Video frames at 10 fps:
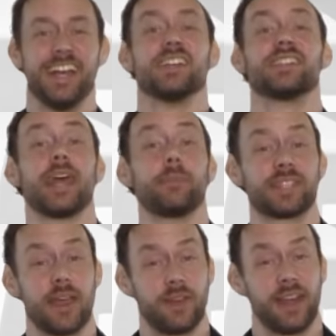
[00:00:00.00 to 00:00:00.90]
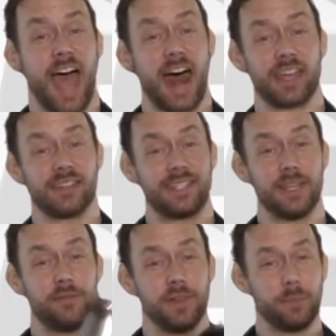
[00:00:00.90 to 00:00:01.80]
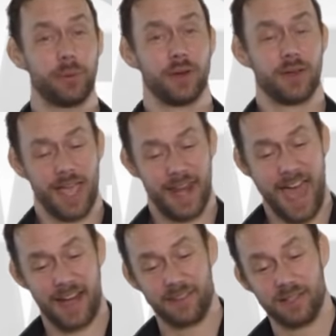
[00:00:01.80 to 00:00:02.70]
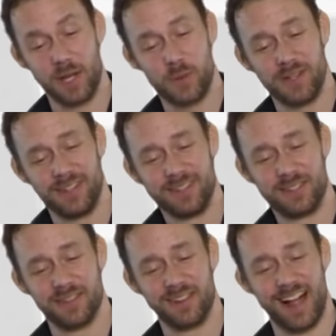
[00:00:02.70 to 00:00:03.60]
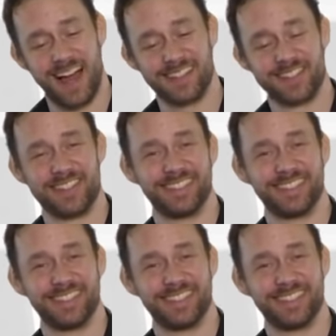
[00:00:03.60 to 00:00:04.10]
Step 7, adding a tin flip and adding the liquid to the glass.